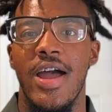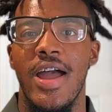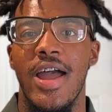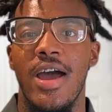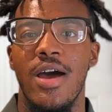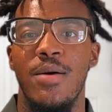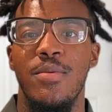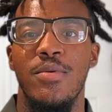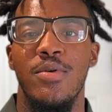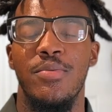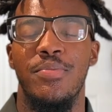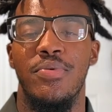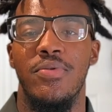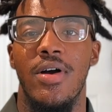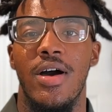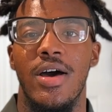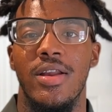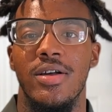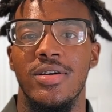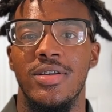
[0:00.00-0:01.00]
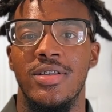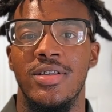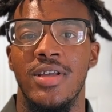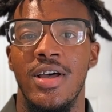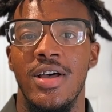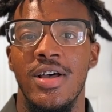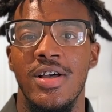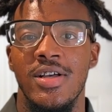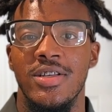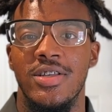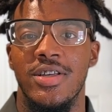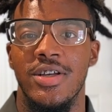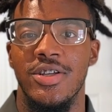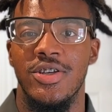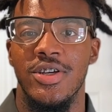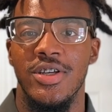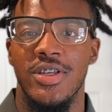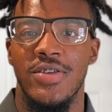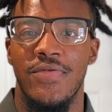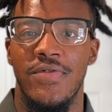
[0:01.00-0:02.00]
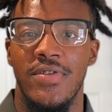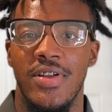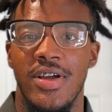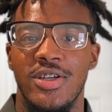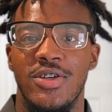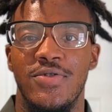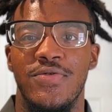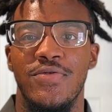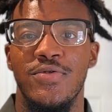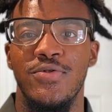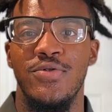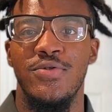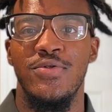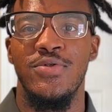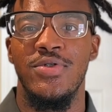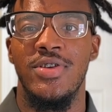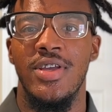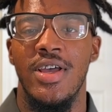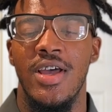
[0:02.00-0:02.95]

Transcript: animal products such as flesh foods,